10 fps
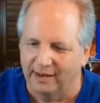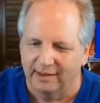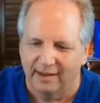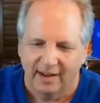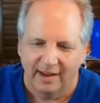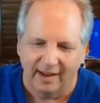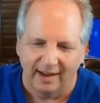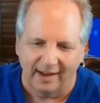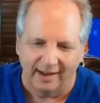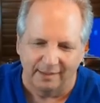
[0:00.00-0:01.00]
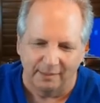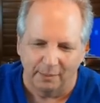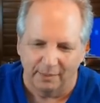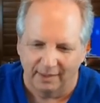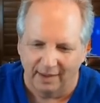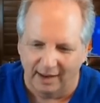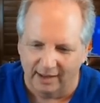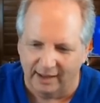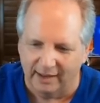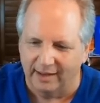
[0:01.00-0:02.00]
it and
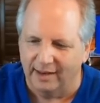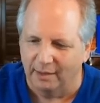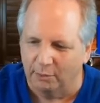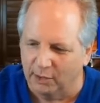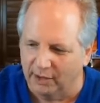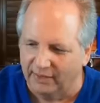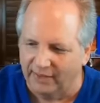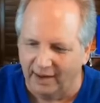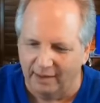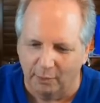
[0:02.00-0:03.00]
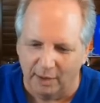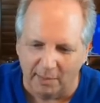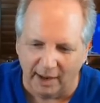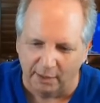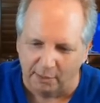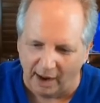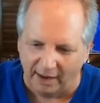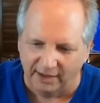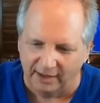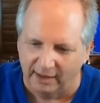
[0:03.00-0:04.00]
highlight it, and we'll look at that. When am I
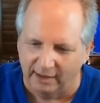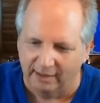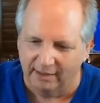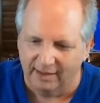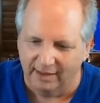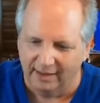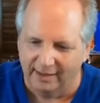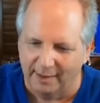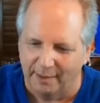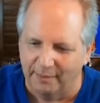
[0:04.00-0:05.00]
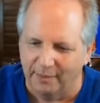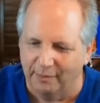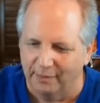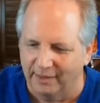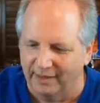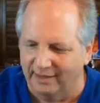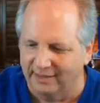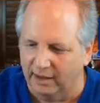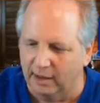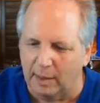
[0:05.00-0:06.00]
arriving there? Is
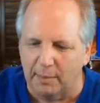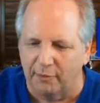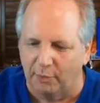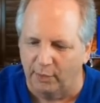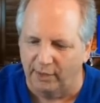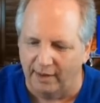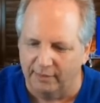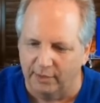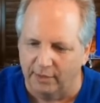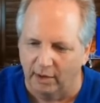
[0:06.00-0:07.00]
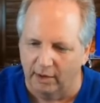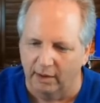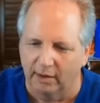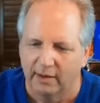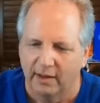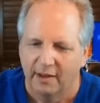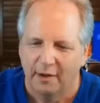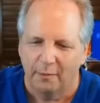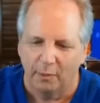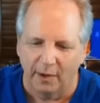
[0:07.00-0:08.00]
that going to be before or after dark?
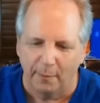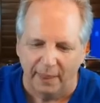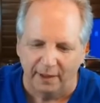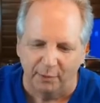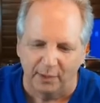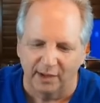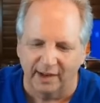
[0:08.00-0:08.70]
Well, if we look